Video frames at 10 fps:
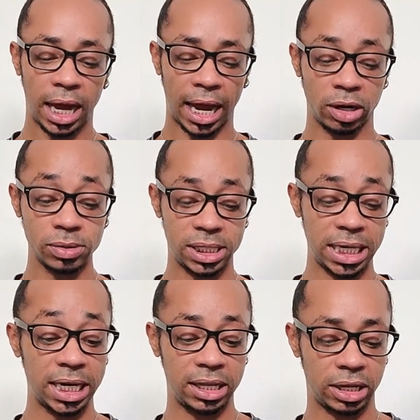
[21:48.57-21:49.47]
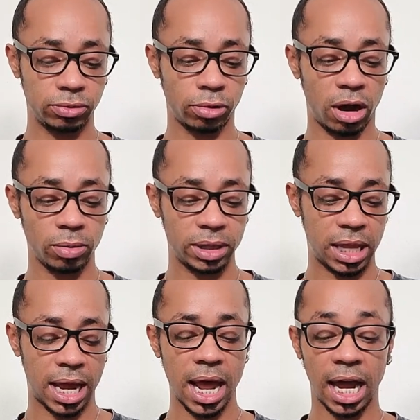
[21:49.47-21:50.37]
I don't see anything wrong with
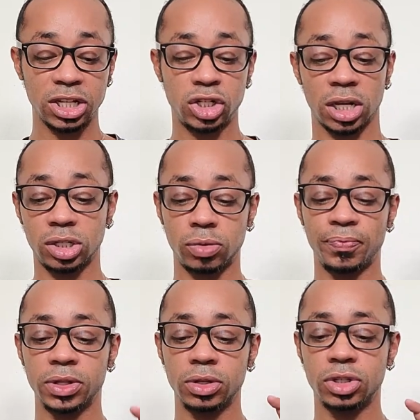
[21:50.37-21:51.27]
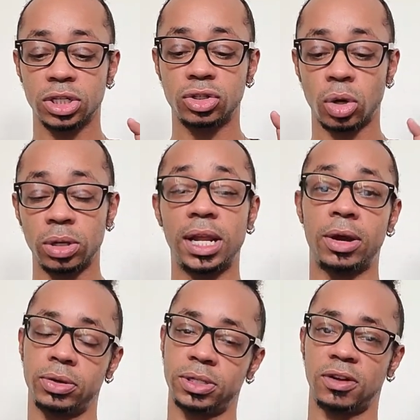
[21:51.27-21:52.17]
that. I just don't
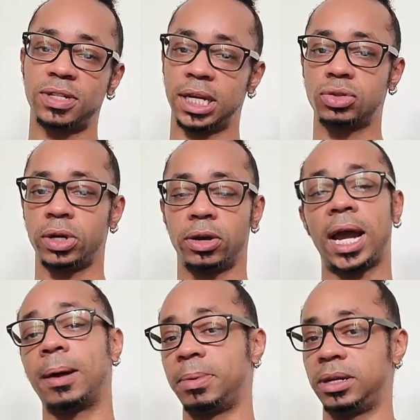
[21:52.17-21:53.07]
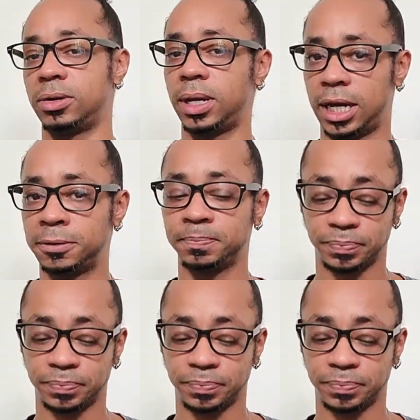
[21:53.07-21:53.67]
allow yourself to get trigger happy, okay?